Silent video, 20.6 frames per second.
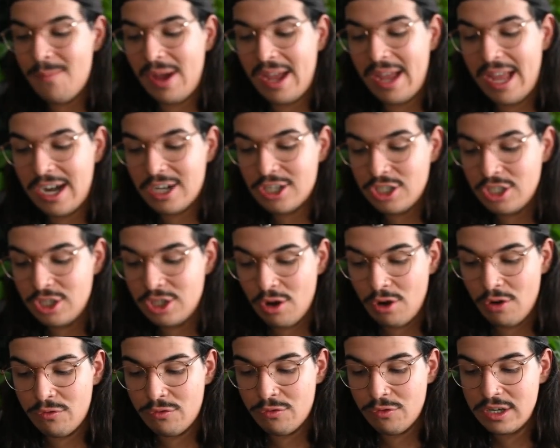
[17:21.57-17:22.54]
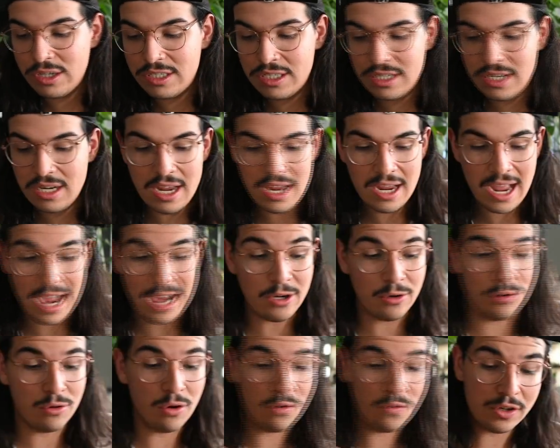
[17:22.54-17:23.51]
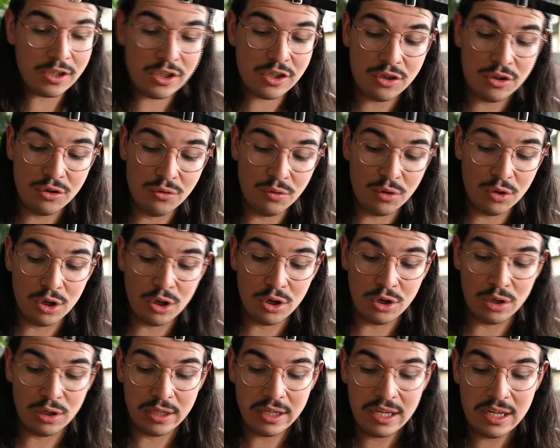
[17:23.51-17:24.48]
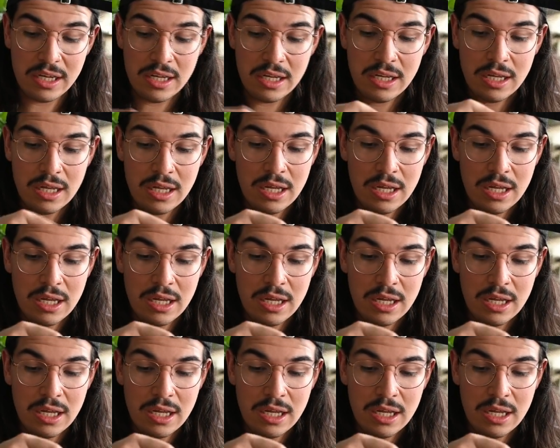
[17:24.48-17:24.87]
might actually go for it today. I don't know if it's too early.